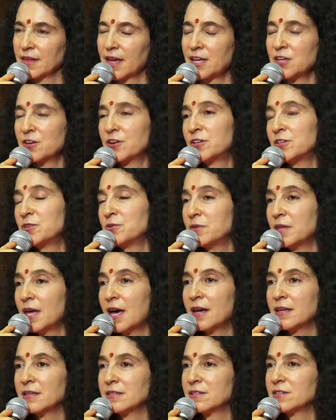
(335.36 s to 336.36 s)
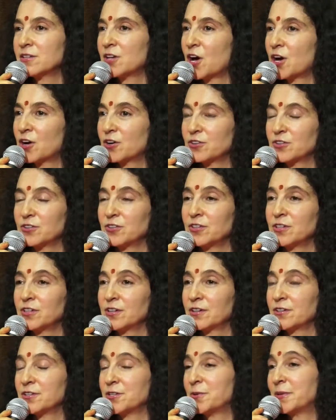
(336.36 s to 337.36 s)
And you can do that as a doctor, you
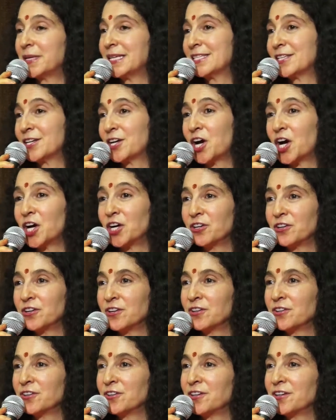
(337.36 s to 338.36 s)
can do it as a gardener,